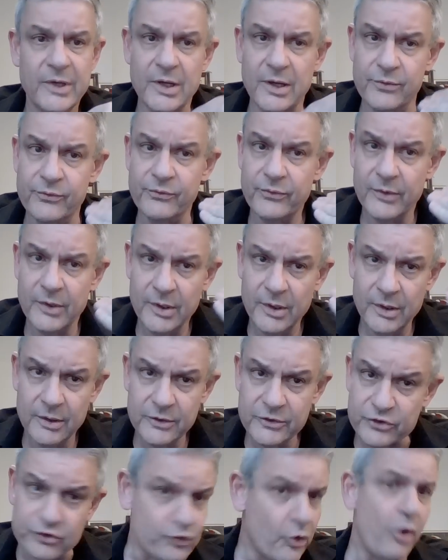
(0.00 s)
have
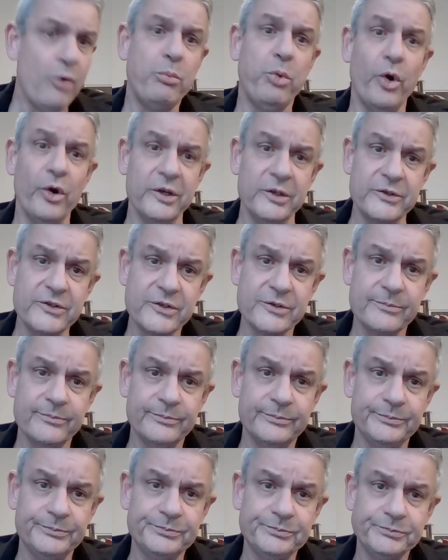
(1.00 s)
strong points,
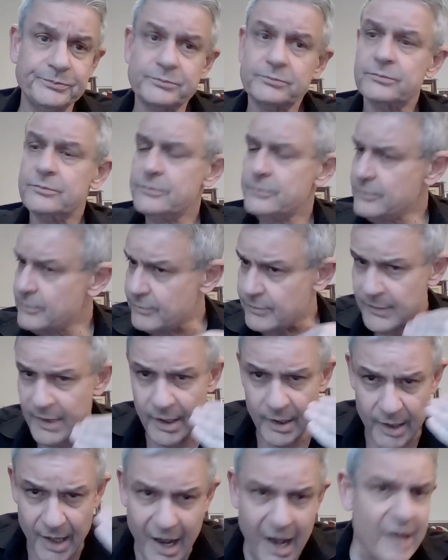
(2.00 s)

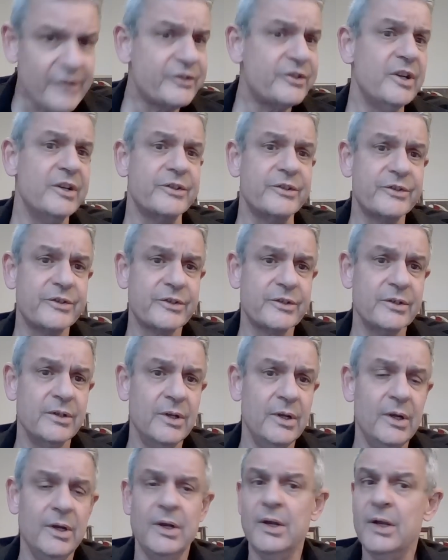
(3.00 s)
assets,
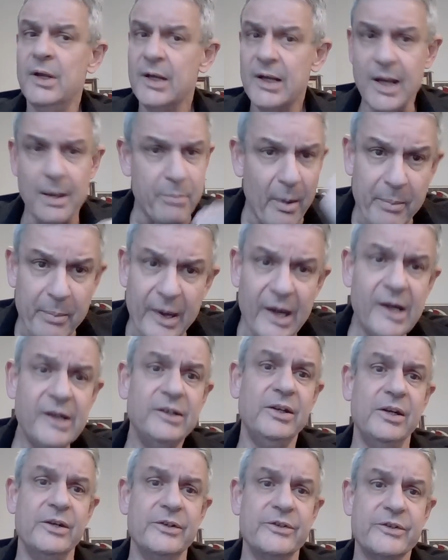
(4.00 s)

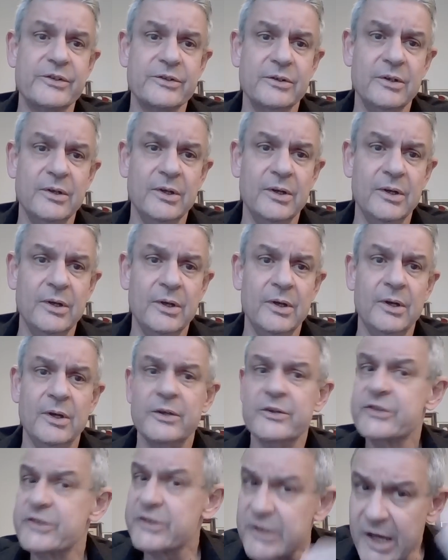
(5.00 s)
capabilities,
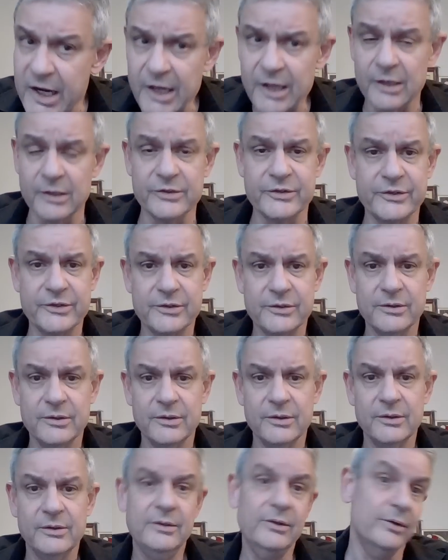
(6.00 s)
skills.
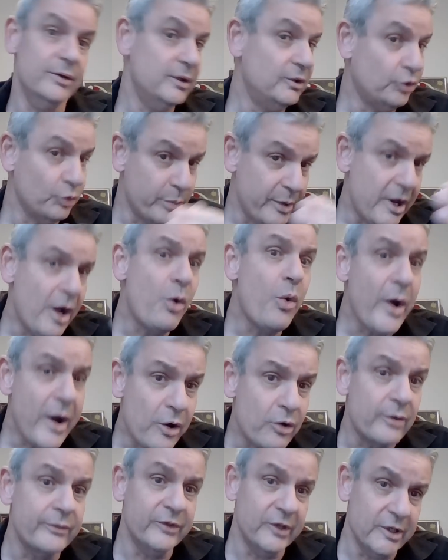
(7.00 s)
You need to be
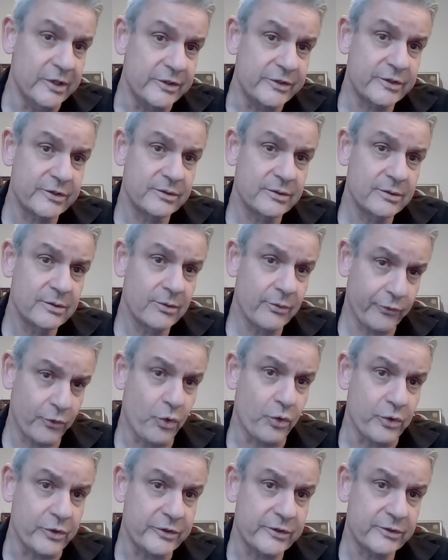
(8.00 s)
aware of these, of
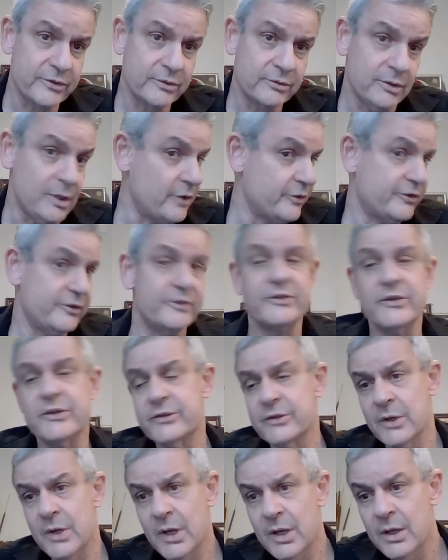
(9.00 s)
course.
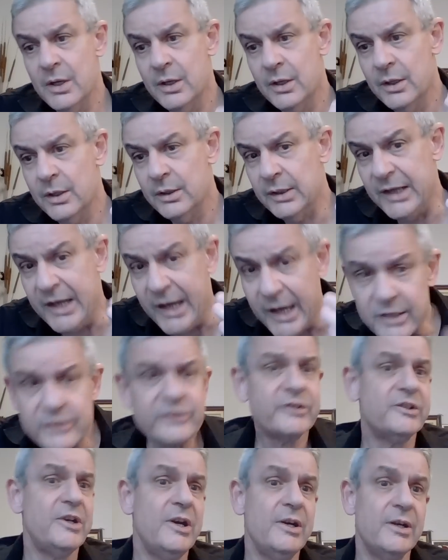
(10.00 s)
Narcissists can
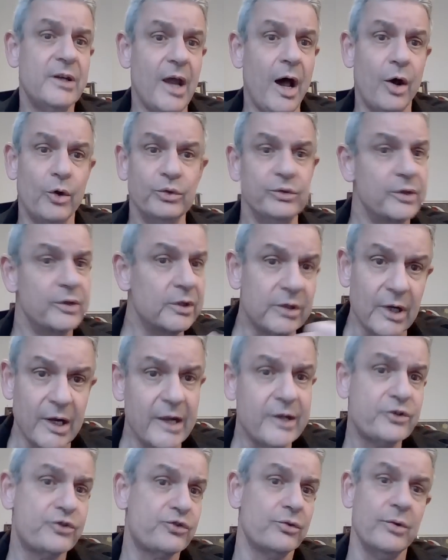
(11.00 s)
stand out
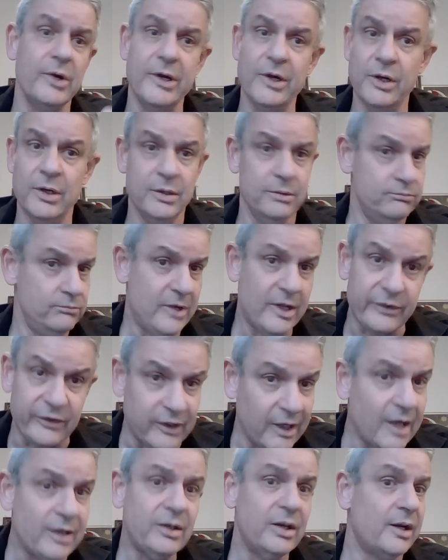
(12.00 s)
intellectually,
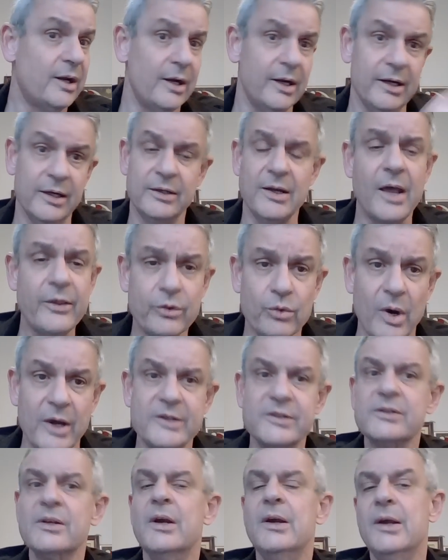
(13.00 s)
athletically, and
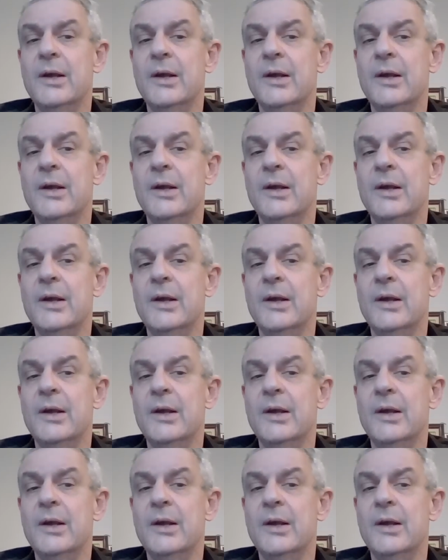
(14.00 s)
otherwise.